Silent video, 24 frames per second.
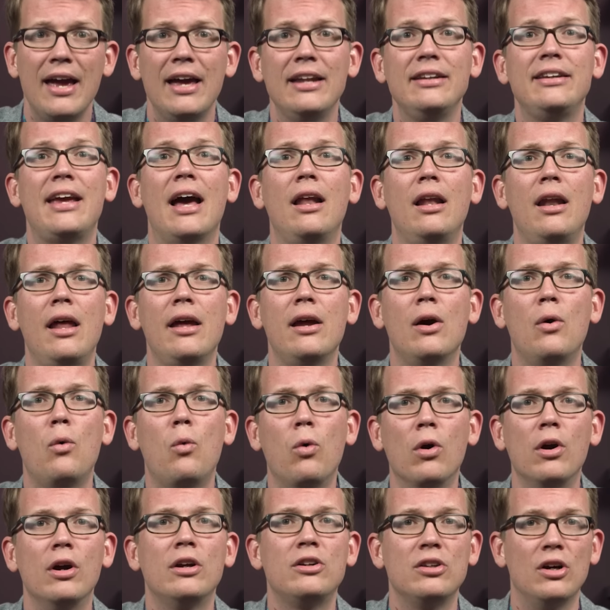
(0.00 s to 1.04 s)
and Galileo
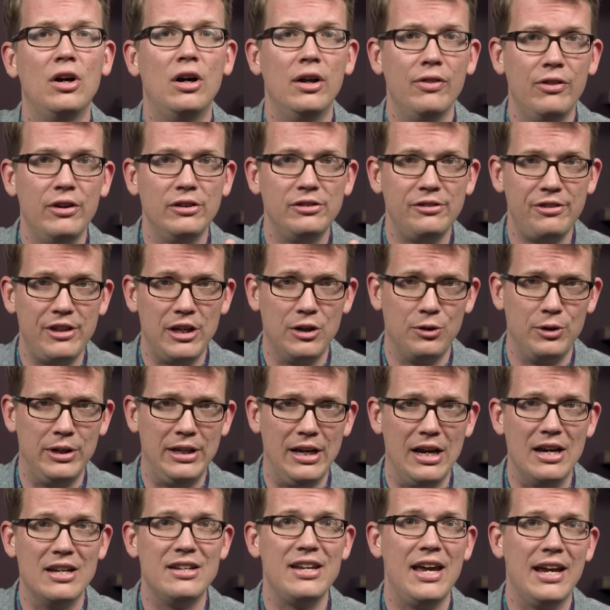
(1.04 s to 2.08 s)
worked on this
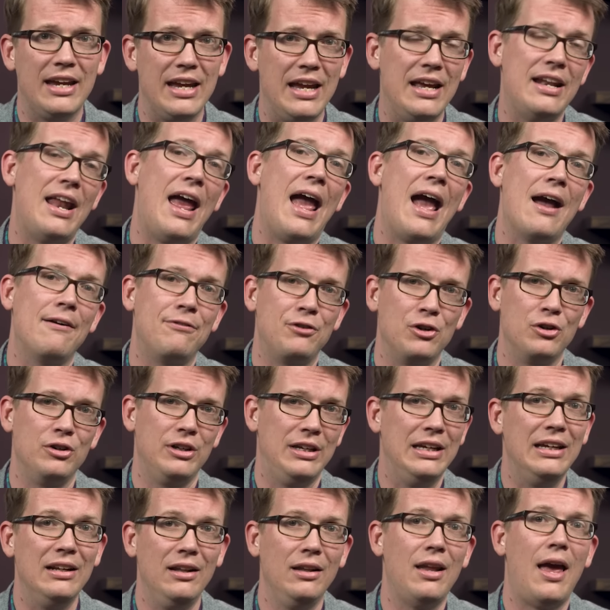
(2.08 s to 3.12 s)
theory a decade after
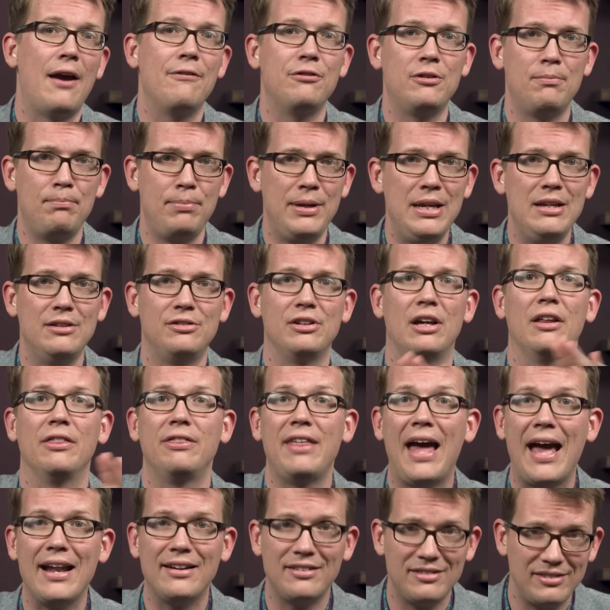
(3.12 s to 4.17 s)
he left Pisa.
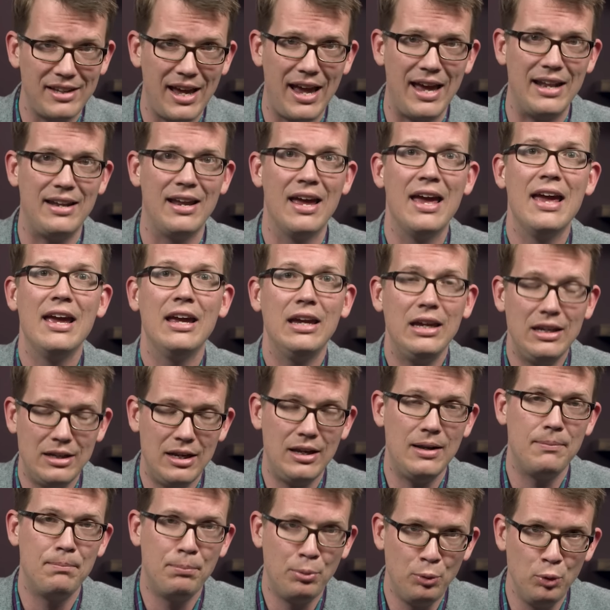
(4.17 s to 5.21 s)
That said, he
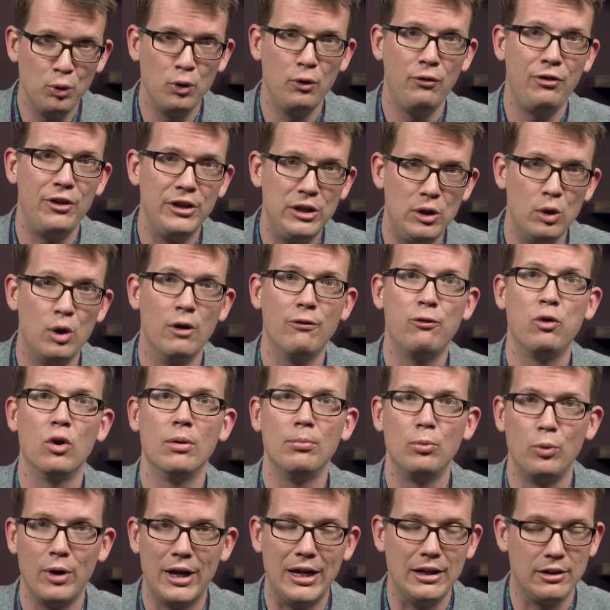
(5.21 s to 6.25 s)
did prove the
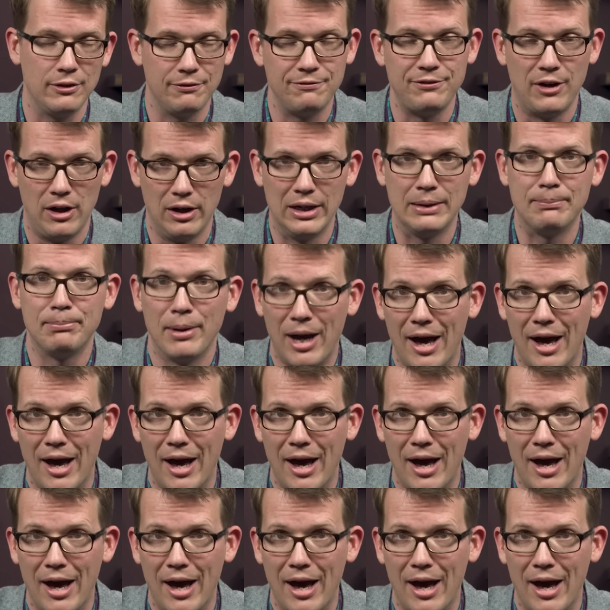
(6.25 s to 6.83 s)
uniform rate of falling